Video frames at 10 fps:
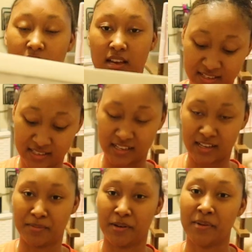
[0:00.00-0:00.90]
these
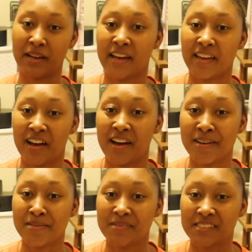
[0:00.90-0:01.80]
up. Oh my god, y'all,
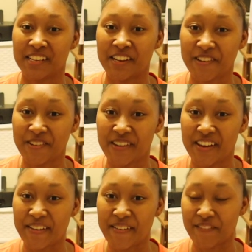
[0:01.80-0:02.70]
I'm so
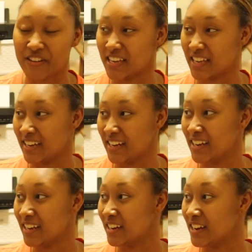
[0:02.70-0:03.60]
freaking
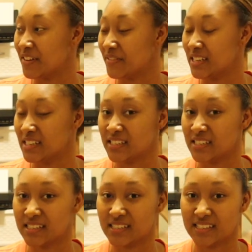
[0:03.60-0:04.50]

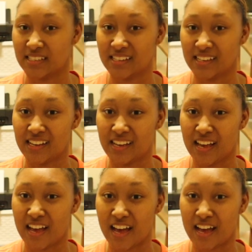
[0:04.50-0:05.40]
nervous.
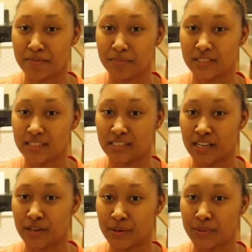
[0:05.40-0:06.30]
I'm
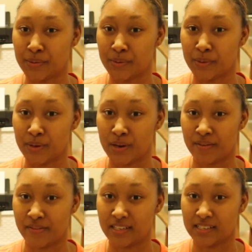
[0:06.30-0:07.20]
so
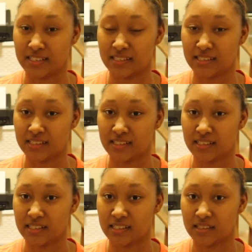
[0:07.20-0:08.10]
nervous.
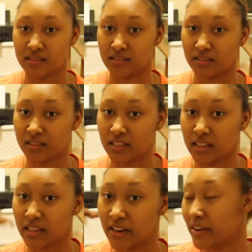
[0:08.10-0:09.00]

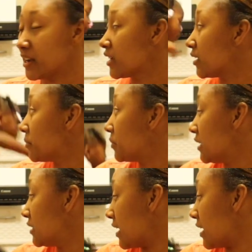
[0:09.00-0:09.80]
Lyric, please